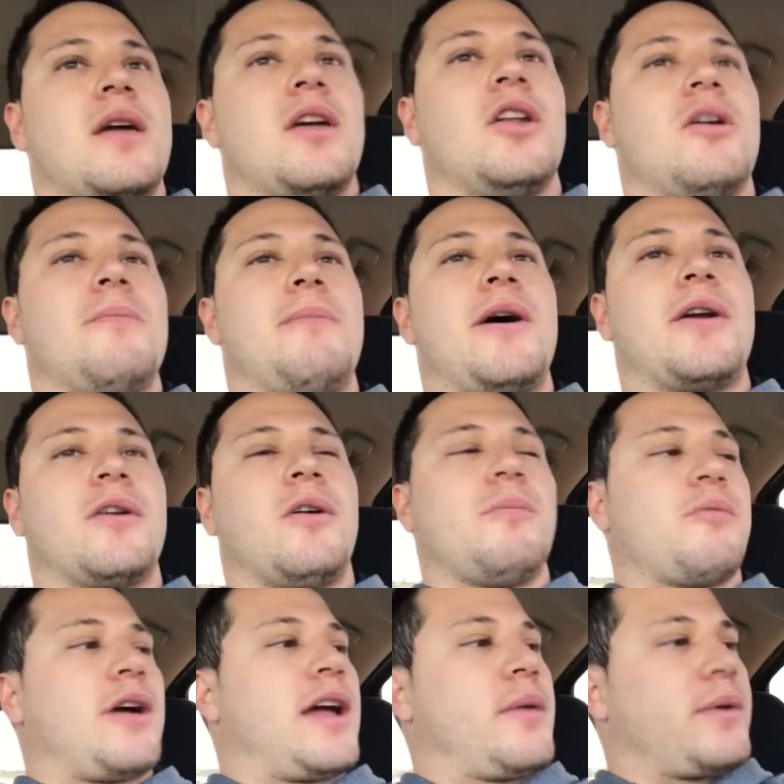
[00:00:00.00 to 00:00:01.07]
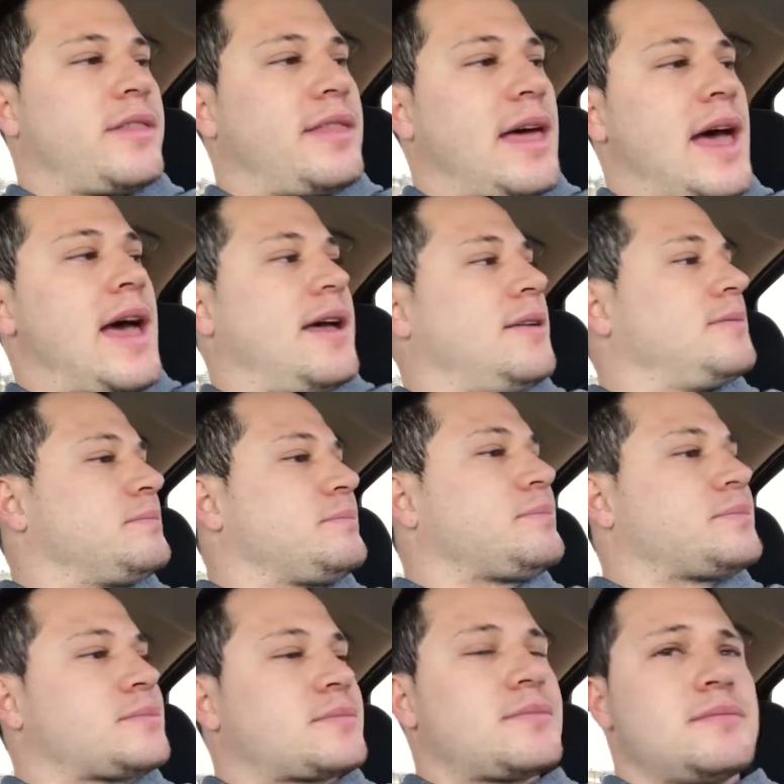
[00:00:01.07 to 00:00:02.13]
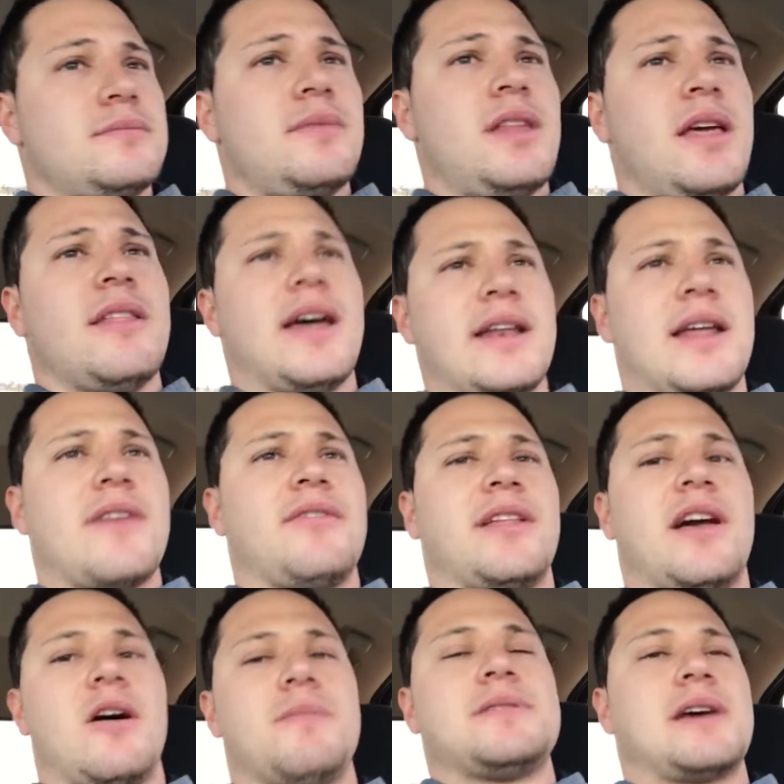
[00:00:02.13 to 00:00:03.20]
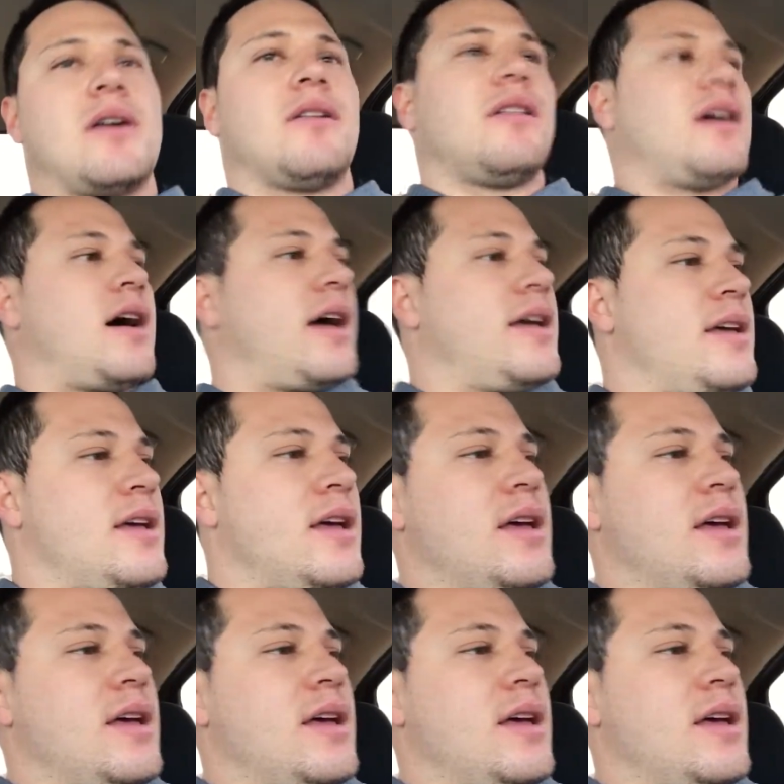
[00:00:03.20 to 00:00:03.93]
you know, bundle break with that, and that definitely helps out a lot.